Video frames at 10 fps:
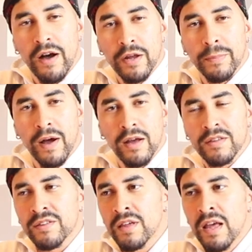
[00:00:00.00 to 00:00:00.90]

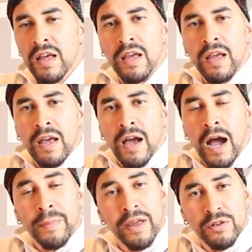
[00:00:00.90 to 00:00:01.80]
IronBox.
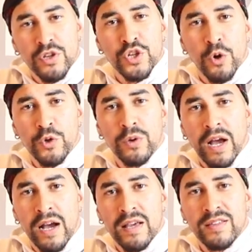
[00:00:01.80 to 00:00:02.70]
I'm here to show you
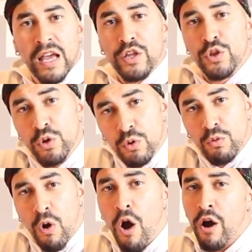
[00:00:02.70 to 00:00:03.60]
guys that
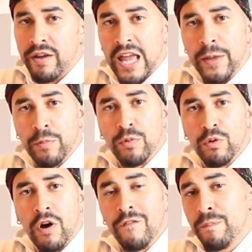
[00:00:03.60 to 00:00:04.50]
you are
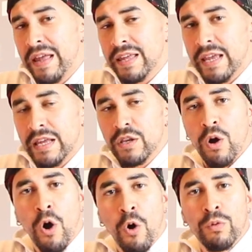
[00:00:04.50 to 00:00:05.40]
capable of making
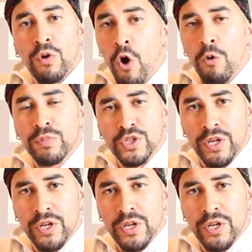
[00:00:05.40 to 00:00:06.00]
your own home